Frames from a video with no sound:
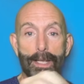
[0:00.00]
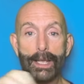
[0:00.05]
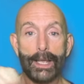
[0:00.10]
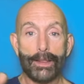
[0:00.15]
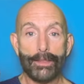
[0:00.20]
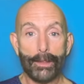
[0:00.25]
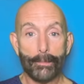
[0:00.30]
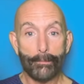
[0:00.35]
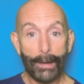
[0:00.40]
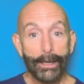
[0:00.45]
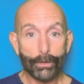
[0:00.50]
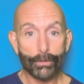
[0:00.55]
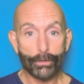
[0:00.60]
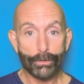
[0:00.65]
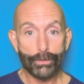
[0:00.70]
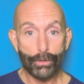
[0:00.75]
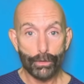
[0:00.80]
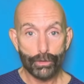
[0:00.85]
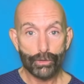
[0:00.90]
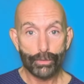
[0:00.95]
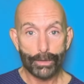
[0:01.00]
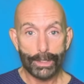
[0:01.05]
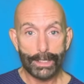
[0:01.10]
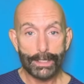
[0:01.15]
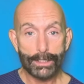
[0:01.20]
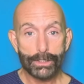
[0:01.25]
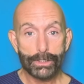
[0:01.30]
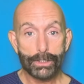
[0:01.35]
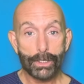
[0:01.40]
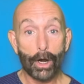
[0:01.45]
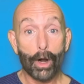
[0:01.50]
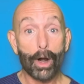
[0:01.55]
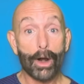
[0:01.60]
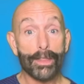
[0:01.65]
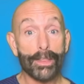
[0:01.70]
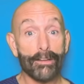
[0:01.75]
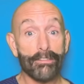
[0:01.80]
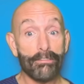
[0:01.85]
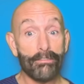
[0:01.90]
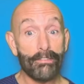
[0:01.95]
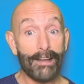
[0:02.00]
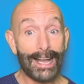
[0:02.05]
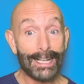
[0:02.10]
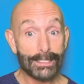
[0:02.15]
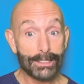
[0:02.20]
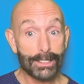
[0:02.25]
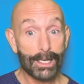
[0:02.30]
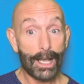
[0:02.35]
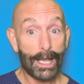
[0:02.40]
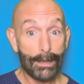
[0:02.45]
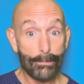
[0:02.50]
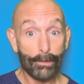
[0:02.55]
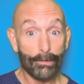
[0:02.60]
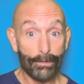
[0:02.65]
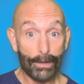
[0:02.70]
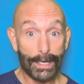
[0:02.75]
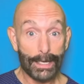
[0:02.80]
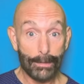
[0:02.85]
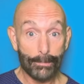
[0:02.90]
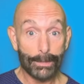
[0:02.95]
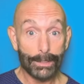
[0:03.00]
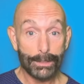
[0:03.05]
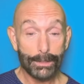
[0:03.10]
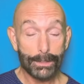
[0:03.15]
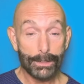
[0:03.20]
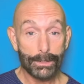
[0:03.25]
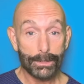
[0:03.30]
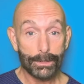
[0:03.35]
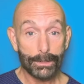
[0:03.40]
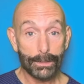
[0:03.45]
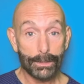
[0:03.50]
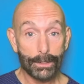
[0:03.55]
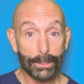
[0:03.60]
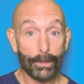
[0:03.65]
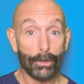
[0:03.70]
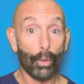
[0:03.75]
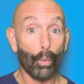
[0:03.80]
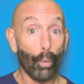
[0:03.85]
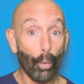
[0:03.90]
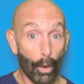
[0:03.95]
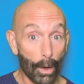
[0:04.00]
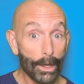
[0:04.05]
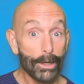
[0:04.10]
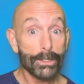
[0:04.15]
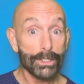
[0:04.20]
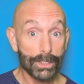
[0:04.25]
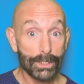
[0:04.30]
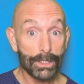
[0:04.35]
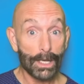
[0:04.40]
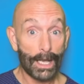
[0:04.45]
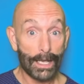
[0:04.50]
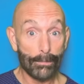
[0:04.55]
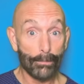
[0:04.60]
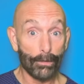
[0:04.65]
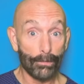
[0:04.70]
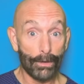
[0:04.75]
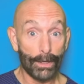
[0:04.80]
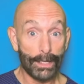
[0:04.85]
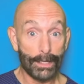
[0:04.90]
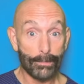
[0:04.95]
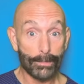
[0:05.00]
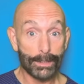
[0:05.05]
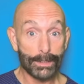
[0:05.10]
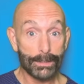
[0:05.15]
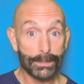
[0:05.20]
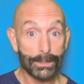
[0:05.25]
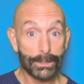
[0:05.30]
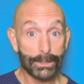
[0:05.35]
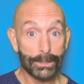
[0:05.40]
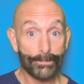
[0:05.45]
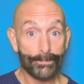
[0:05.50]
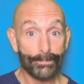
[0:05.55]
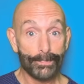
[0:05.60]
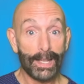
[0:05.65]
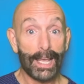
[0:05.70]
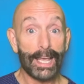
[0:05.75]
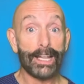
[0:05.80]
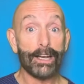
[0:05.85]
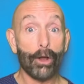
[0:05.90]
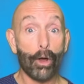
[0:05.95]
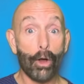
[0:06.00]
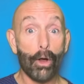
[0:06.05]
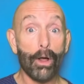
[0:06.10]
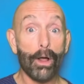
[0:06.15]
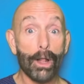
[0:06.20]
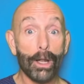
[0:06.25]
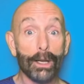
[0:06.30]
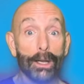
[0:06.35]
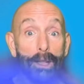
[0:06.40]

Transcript: The micronutrients are the fat-soluble vitamins, the water-soluble vitamins, and all